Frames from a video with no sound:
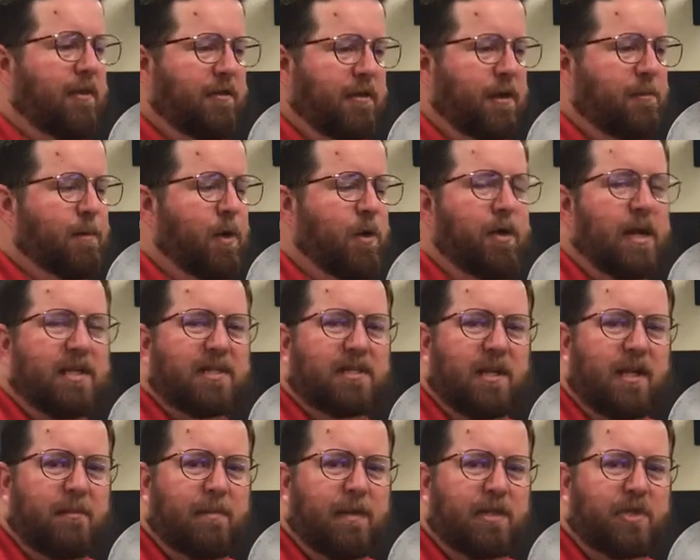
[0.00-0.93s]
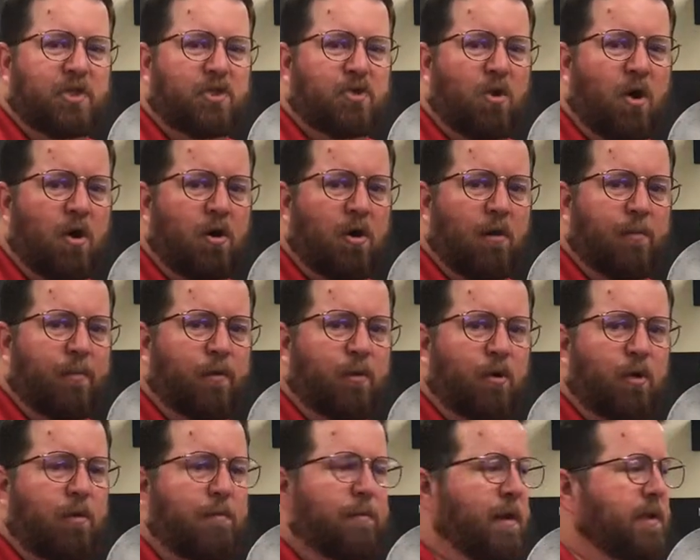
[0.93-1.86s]
The moon has a little bit stronger
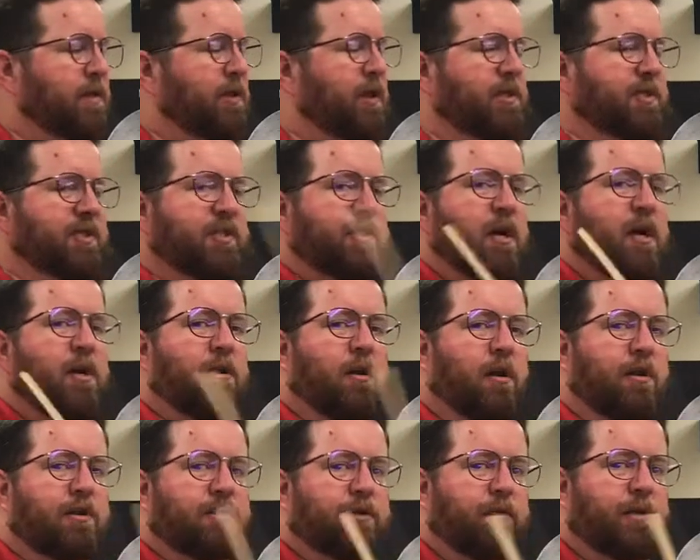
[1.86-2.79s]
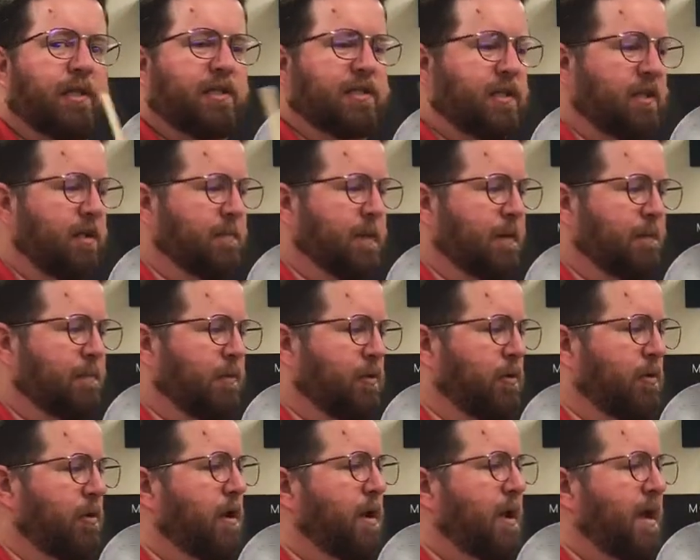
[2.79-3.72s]
pull, but the sun also gets a little bit
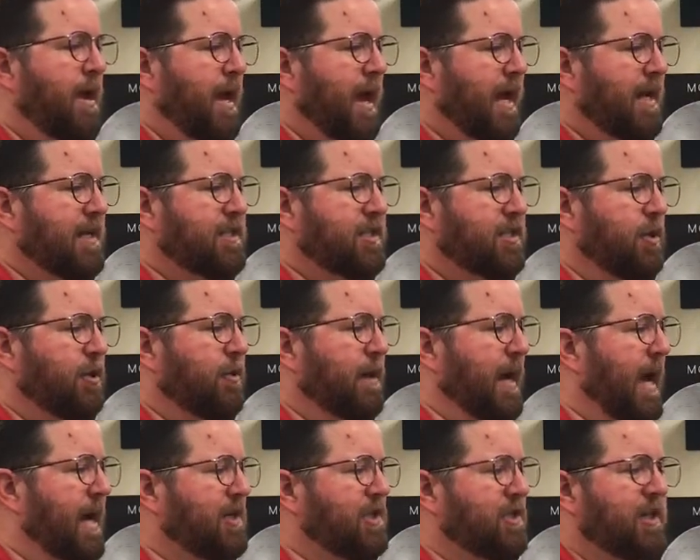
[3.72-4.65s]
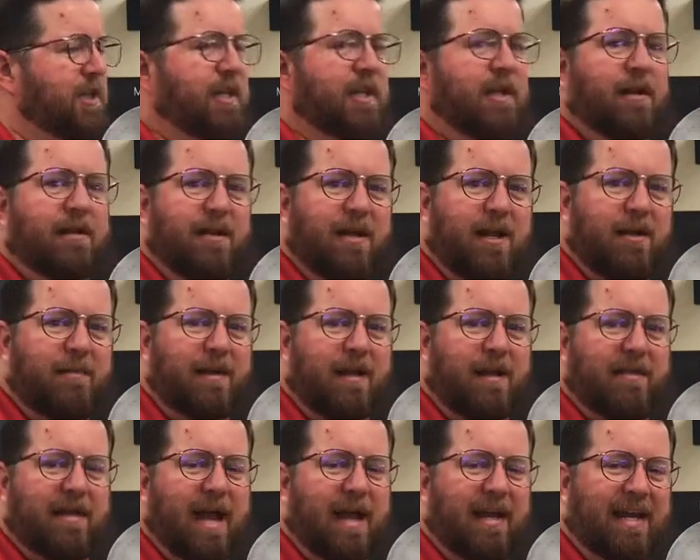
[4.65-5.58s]
pull. And so you actually get a little bit
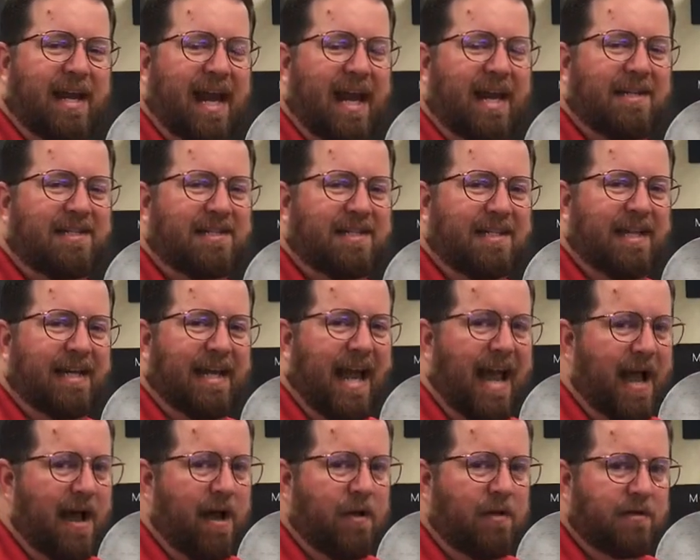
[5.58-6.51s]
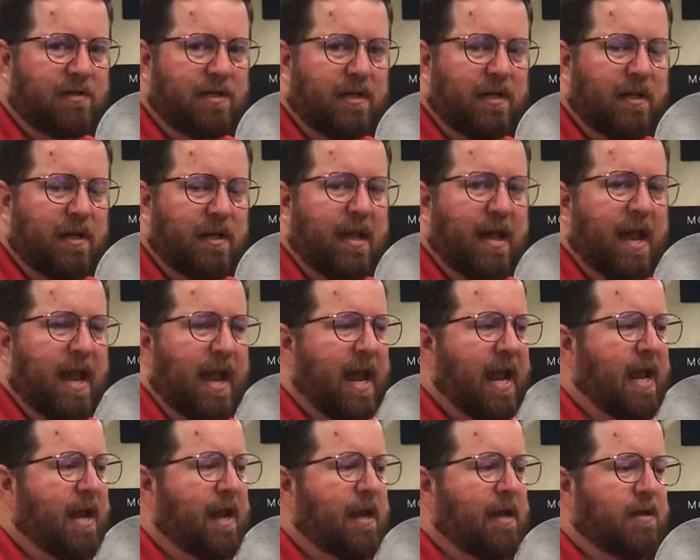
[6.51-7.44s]
of that canceling out,
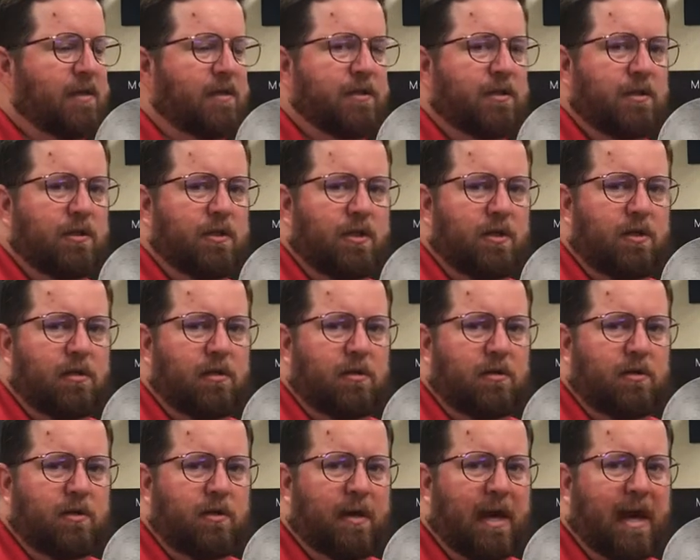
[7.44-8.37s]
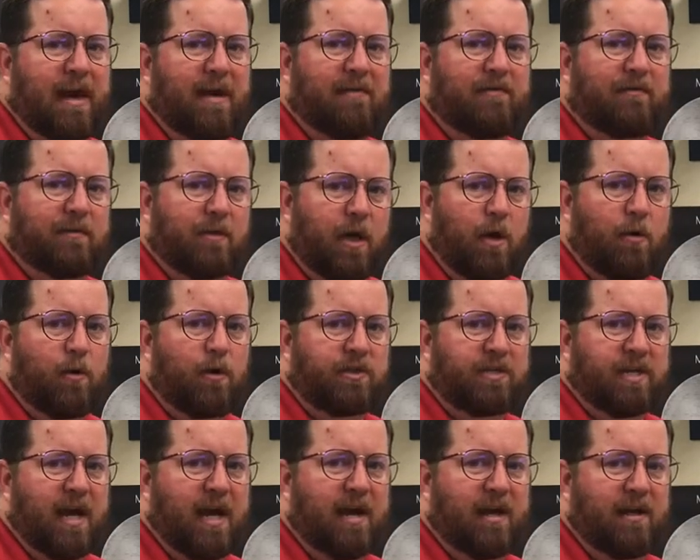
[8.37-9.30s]
and you have lower
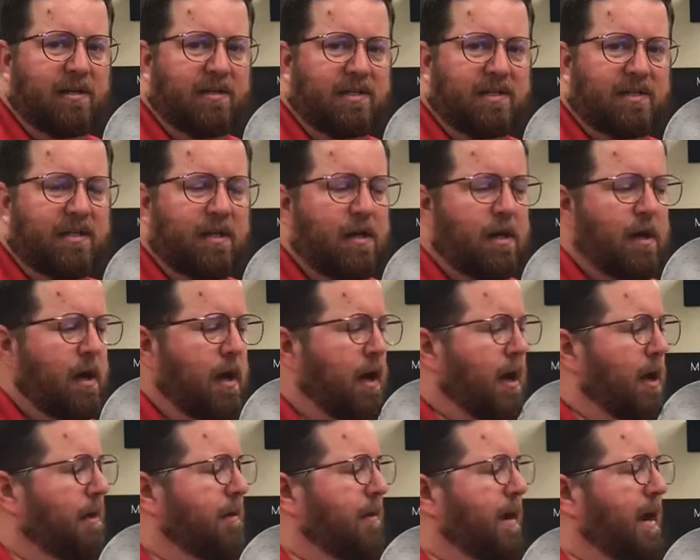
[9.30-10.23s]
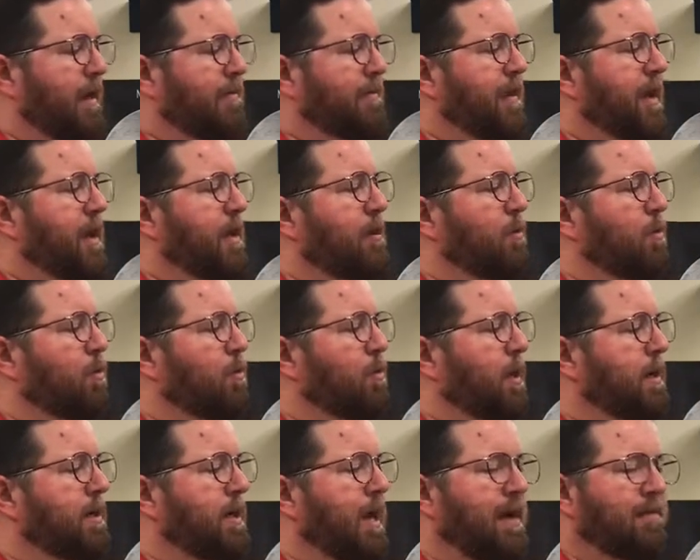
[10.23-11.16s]
tides. And then
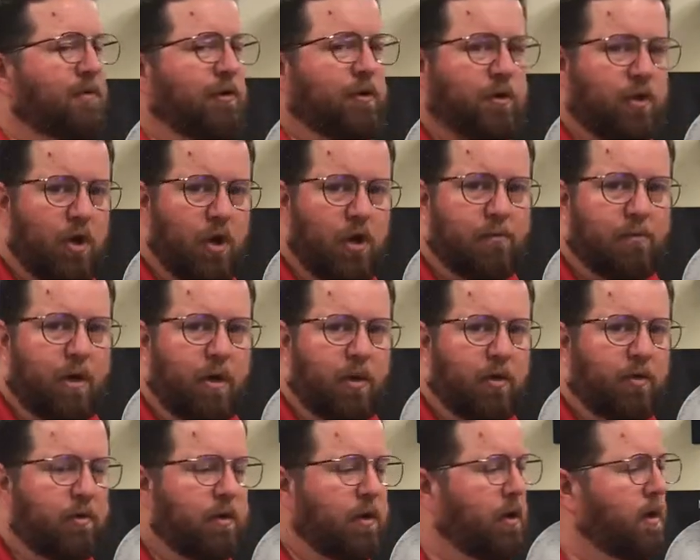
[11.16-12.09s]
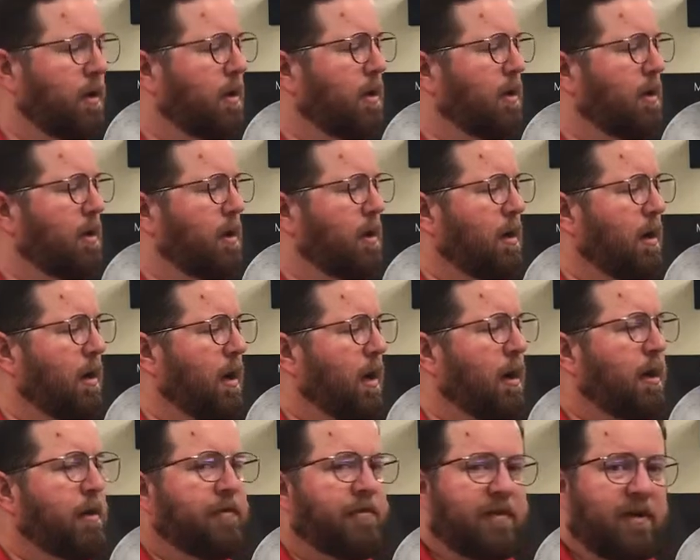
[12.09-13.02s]
when you have a new moon,
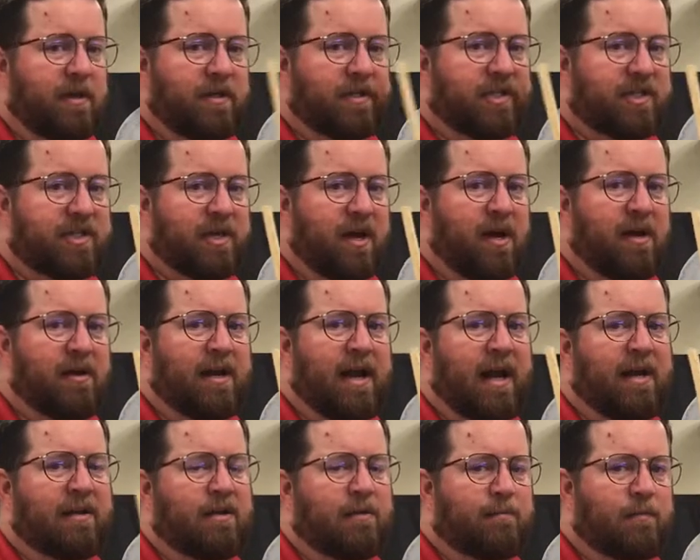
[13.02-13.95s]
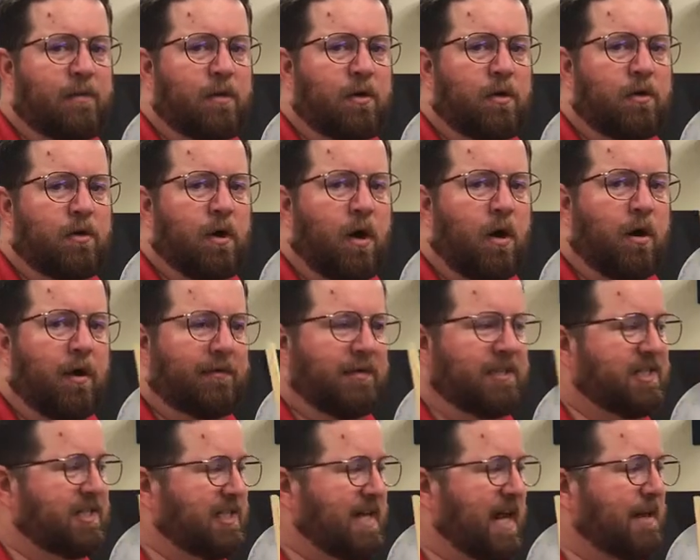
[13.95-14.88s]
the sun and the moon are on
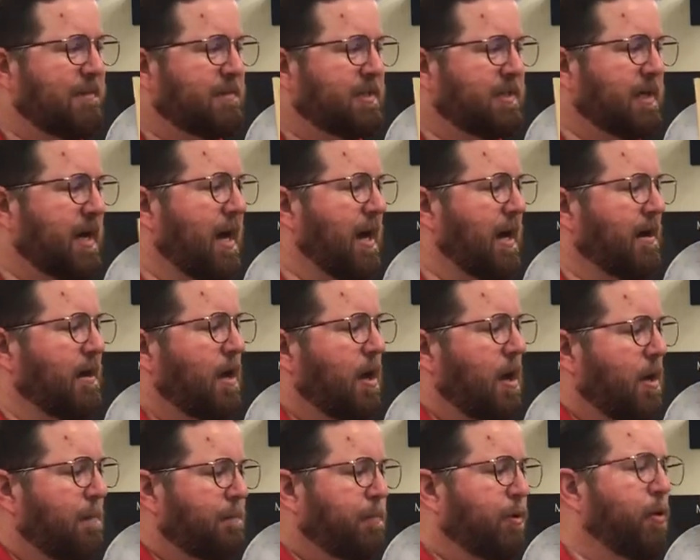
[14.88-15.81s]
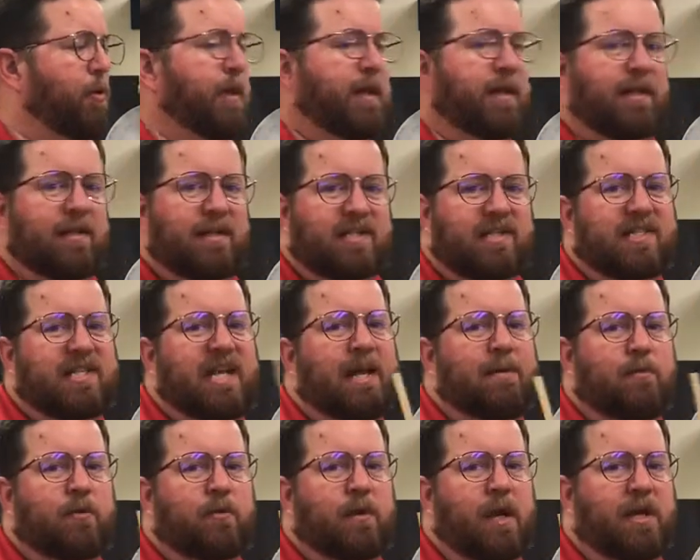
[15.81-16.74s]
the same side, pulling in the
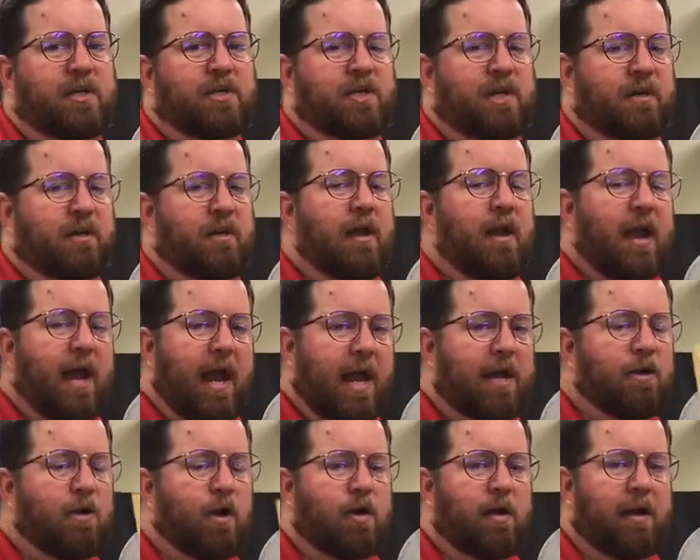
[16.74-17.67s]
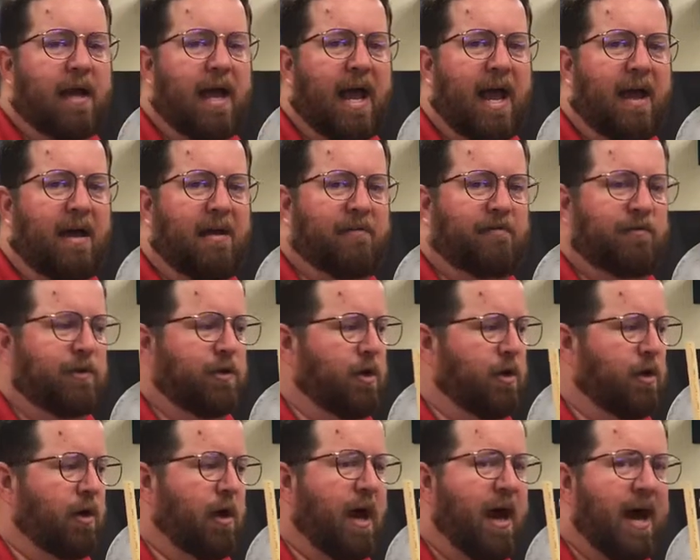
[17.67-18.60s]
same direction, and you're going to have
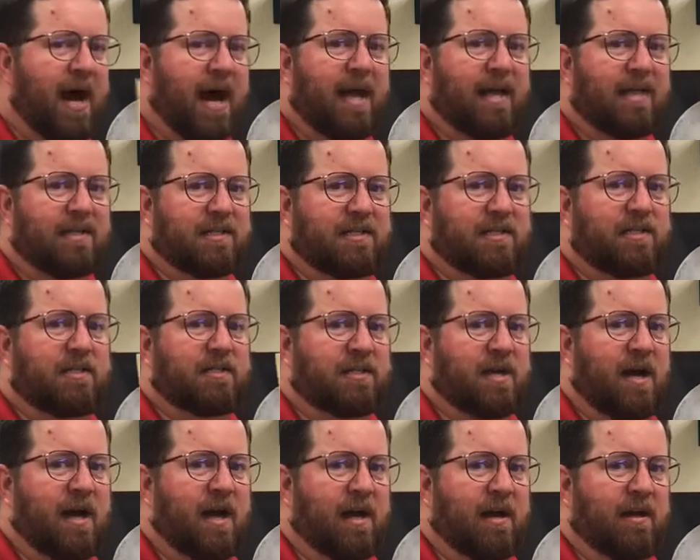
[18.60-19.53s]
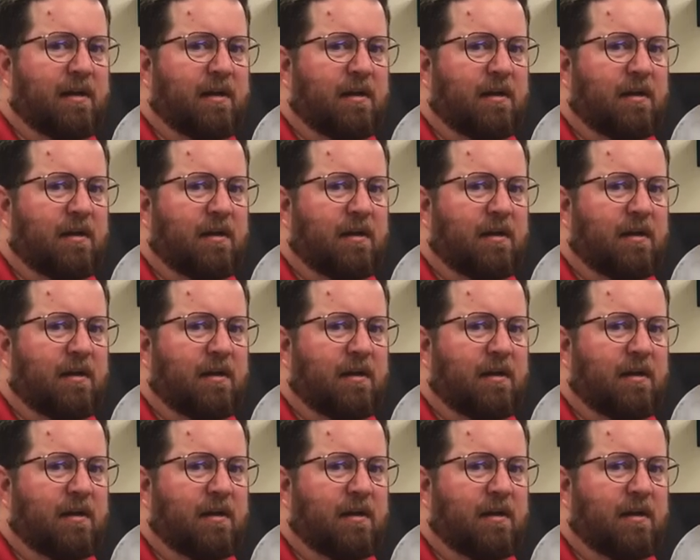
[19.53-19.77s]
your highest tide.